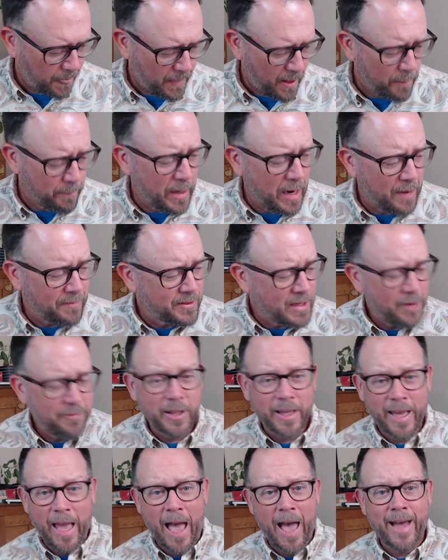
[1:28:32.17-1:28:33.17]
But I've
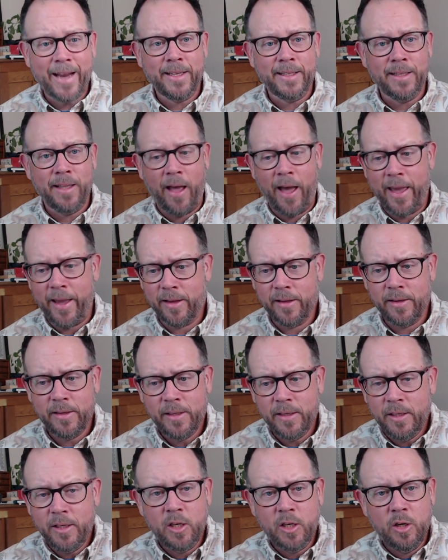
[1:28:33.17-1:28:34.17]
definitely added like
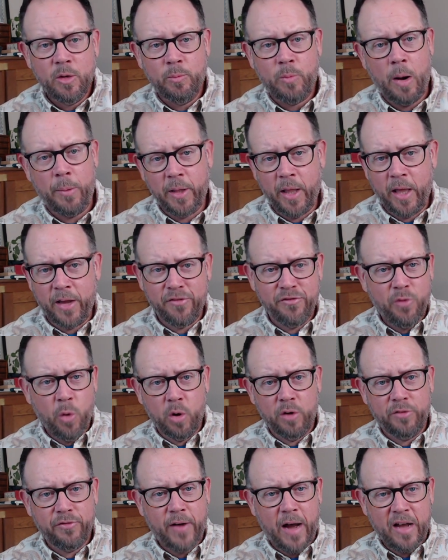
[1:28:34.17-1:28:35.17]
probably like
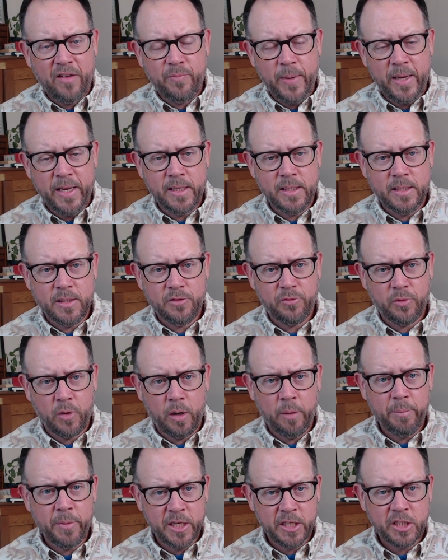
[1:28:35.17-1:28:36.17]
four or five pins
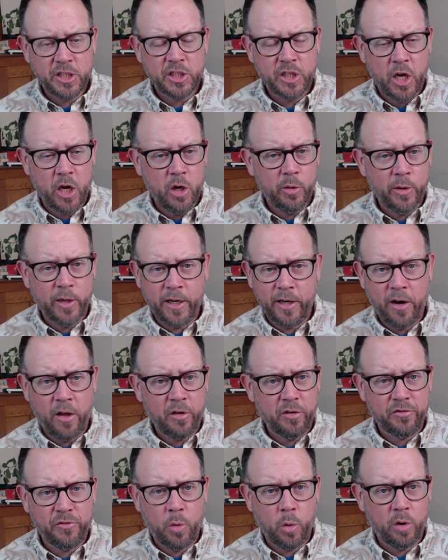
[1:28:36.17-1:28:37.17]
from this show and
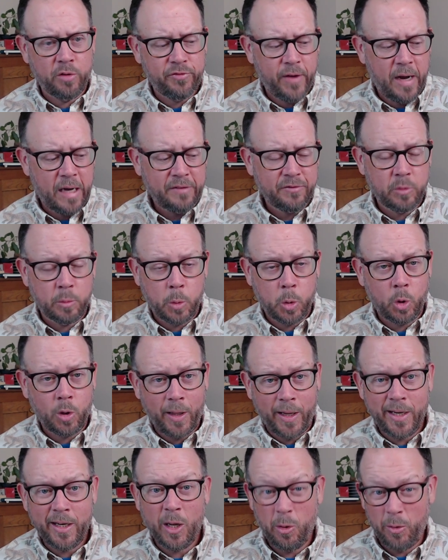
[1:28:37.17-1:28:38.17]
another four or five from
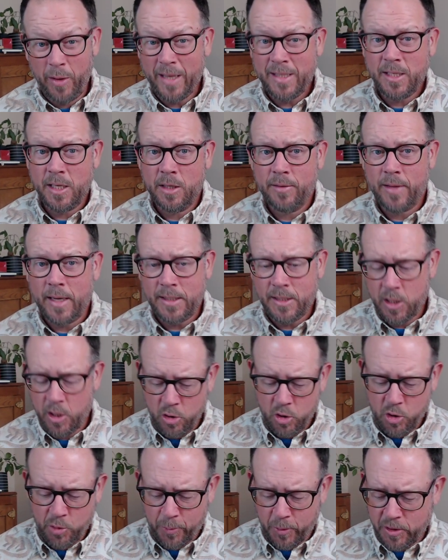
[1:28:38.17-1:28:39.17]
Orlando. That's a that's a
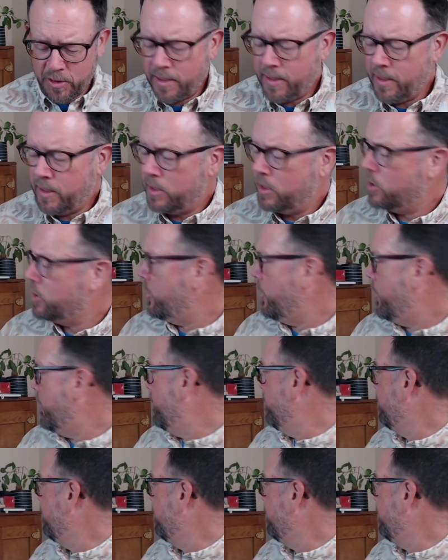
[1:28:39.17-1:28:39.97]
huge percentage. So